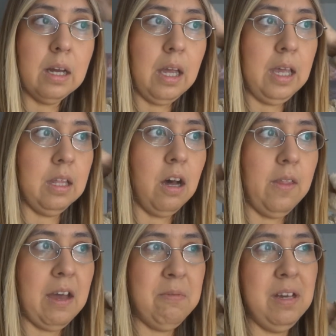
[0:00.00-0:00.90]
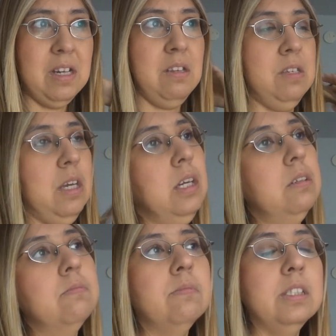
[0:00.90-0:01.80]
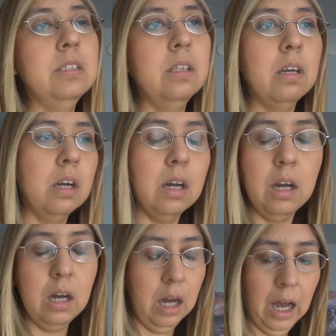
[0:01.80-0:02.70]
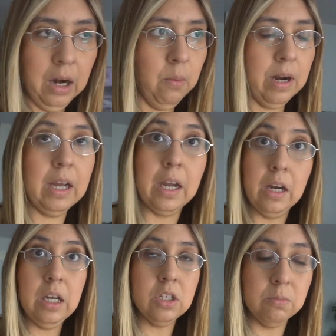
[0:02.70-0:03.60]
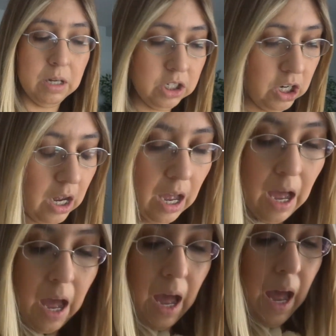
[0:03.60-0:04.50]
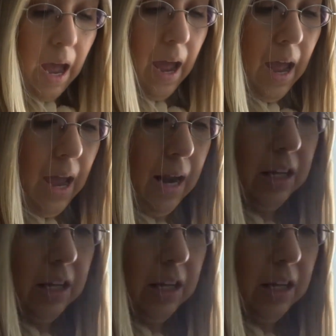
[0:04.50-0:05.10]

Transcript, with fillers: and all that because I was like I don't want to carry too much and